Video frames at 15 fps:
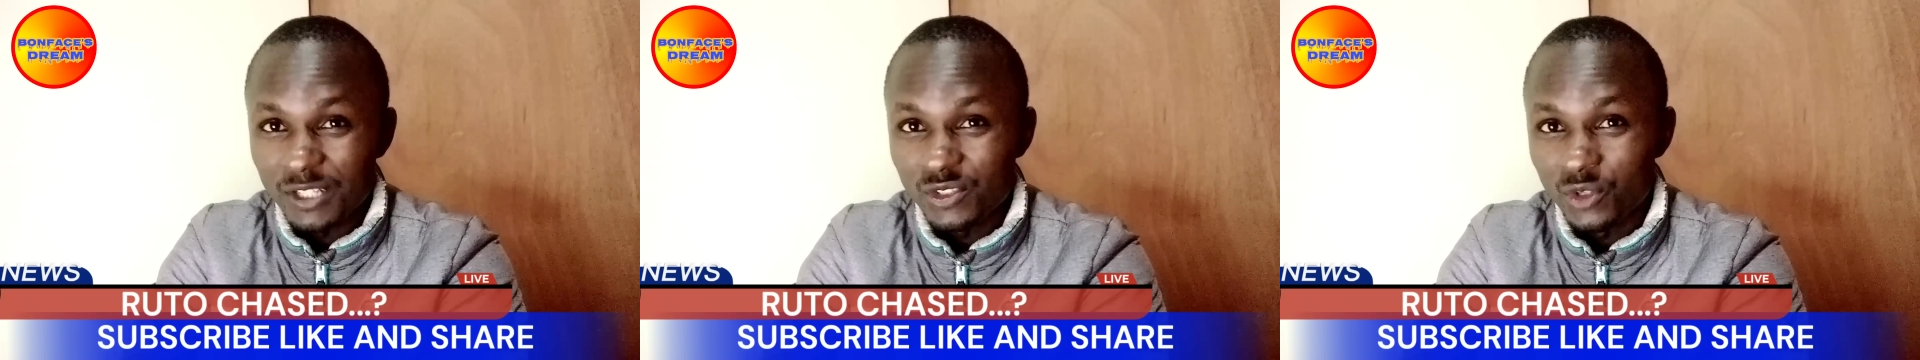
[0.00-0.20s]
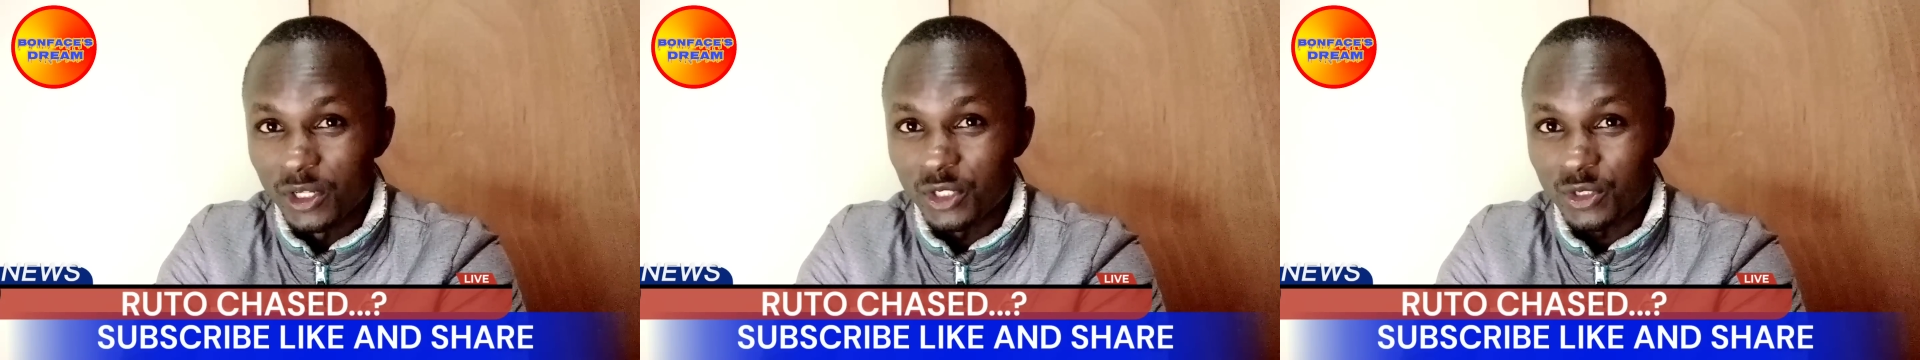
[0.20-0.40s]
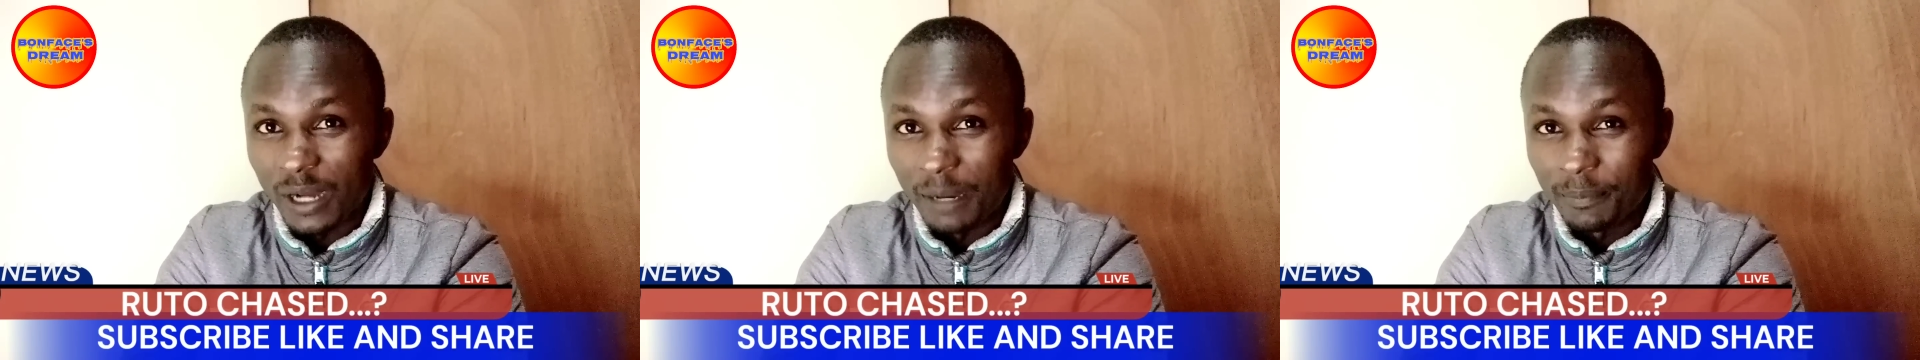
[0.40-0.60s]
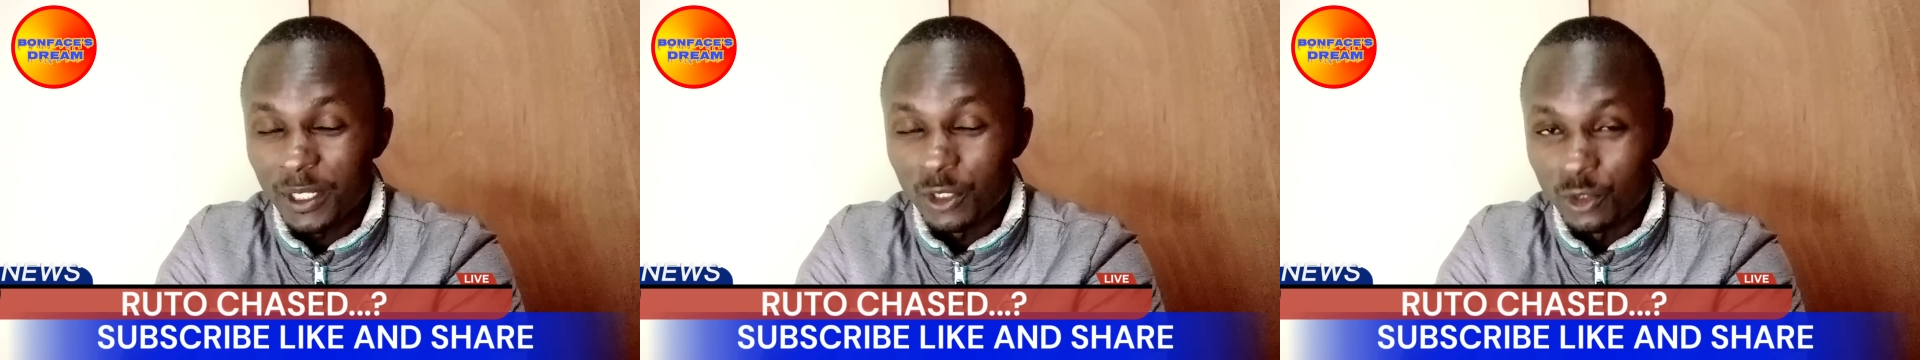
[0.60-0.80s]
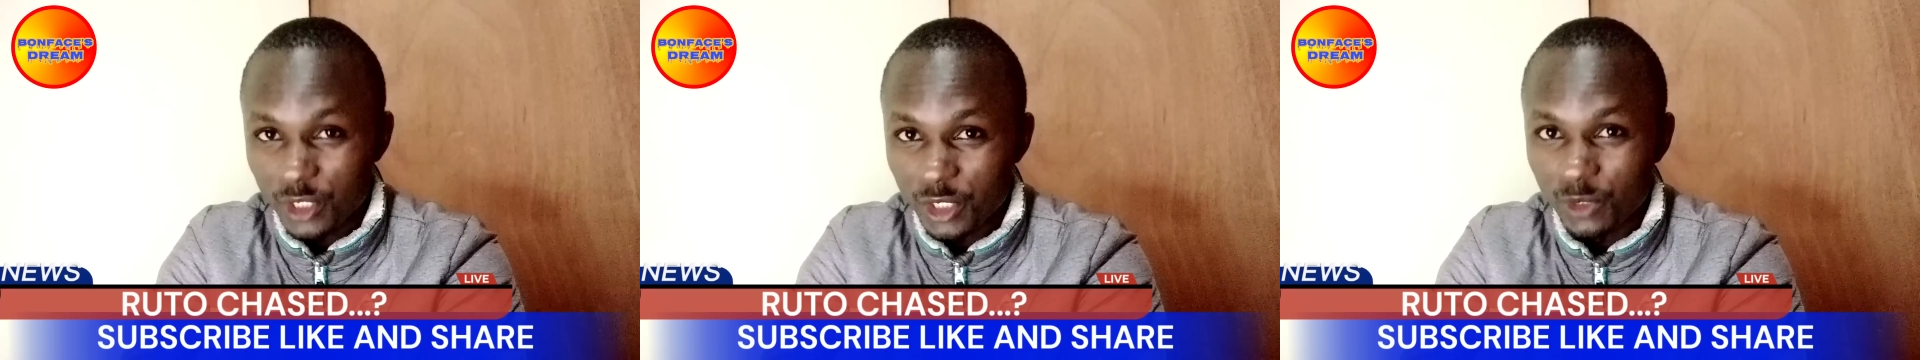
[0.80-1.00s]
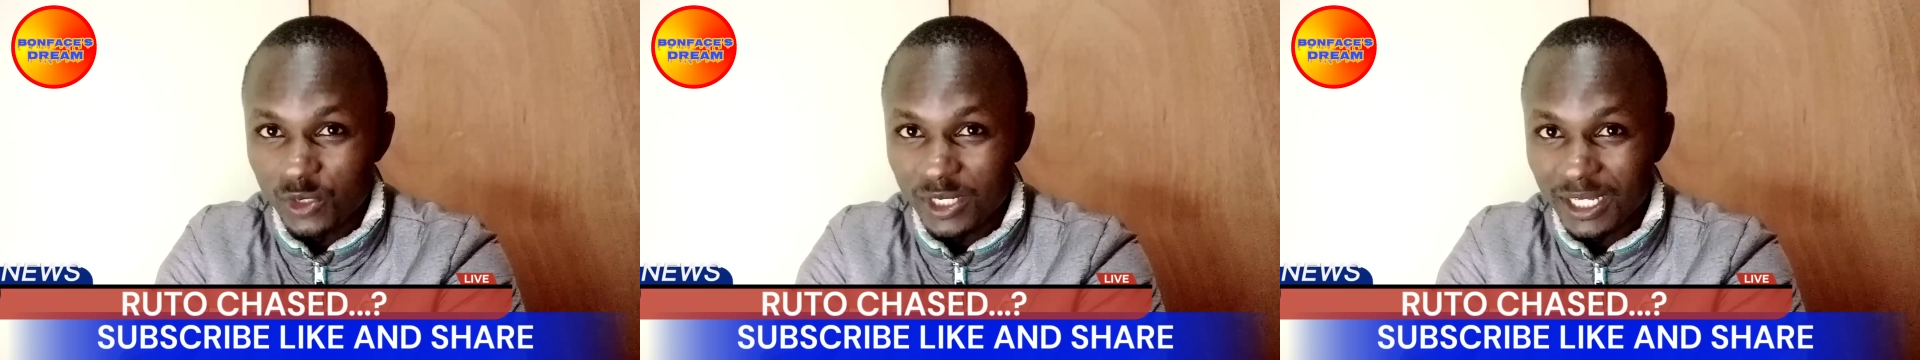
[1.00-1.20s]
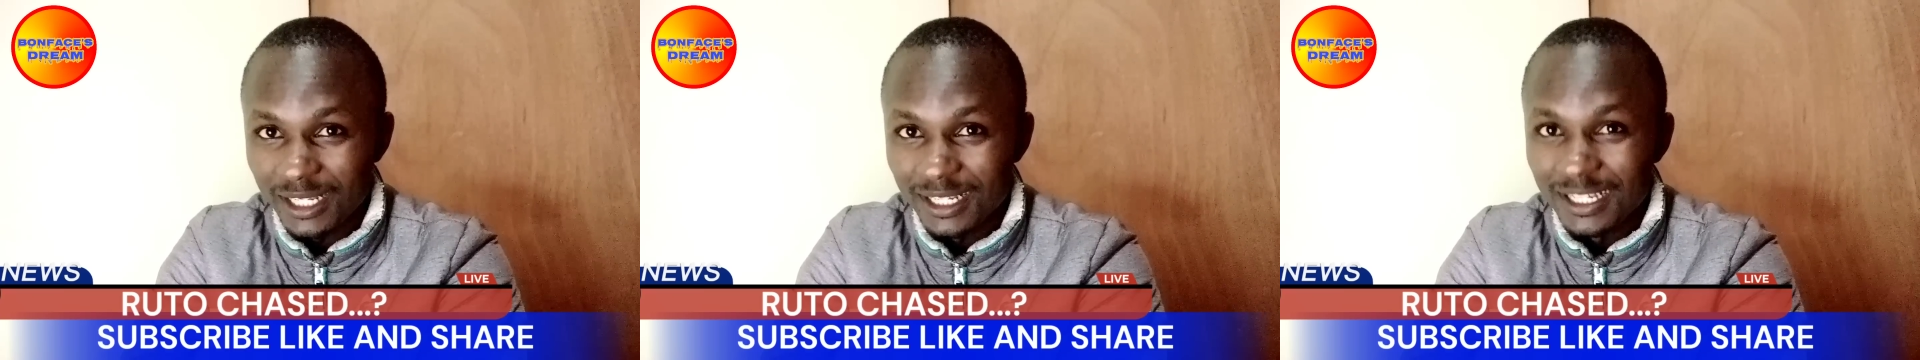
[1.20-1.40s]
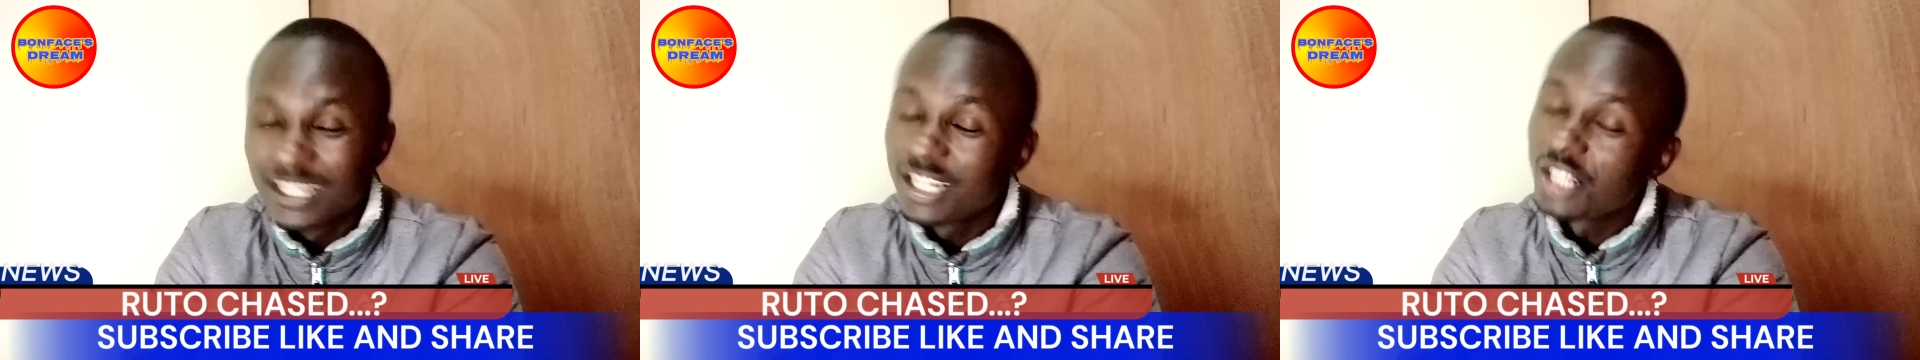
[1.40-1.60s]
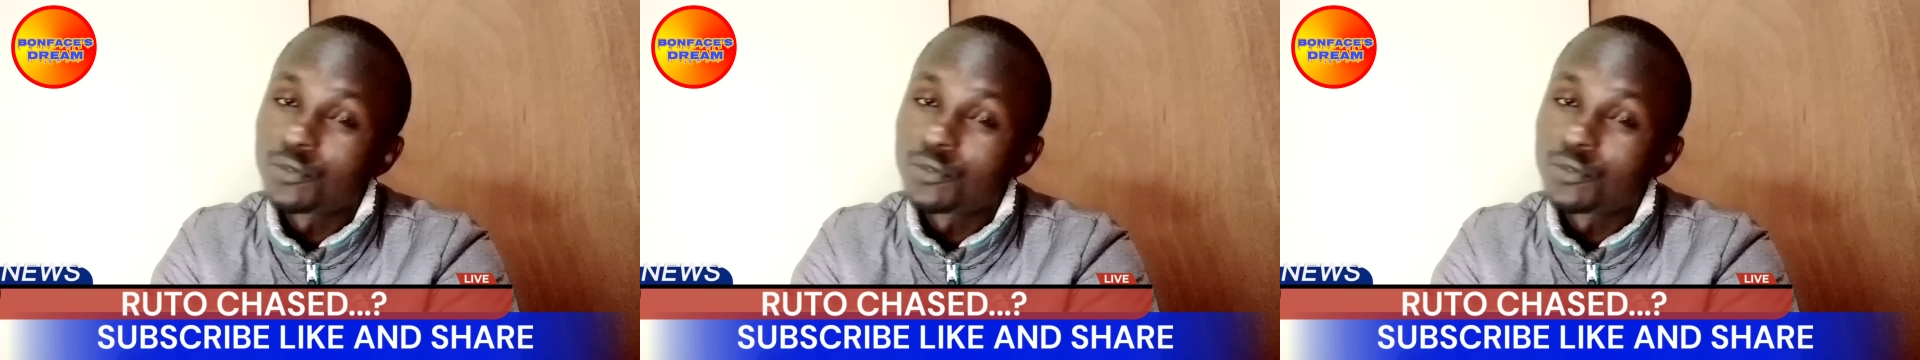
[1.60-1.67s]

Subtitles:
is going to happen on Tuesday,